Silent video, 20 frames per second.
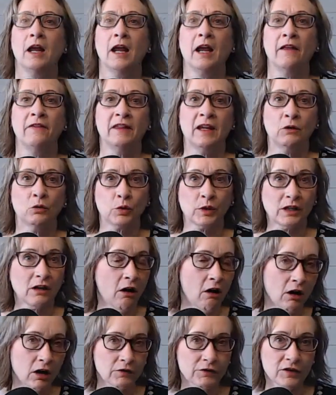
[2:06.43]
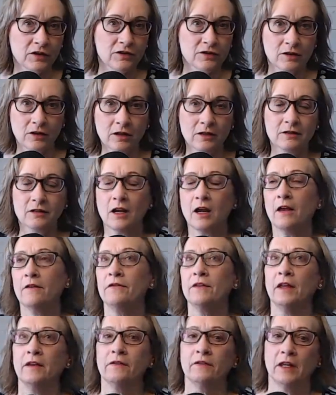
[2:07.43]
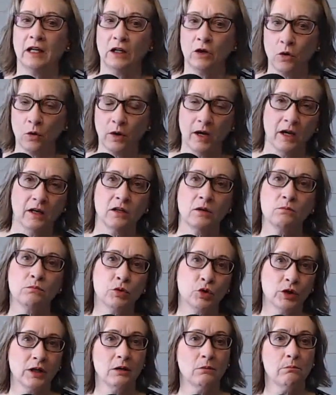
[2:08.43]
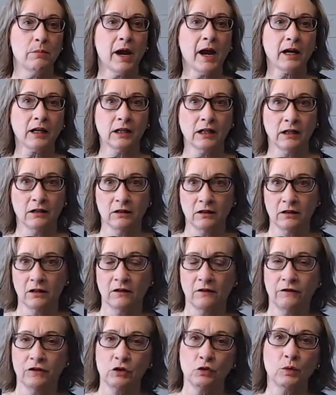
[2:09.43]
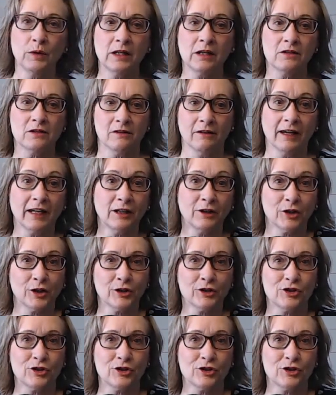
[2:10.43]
and they reharvest it and then they go ahead and put it back in a few weeks later.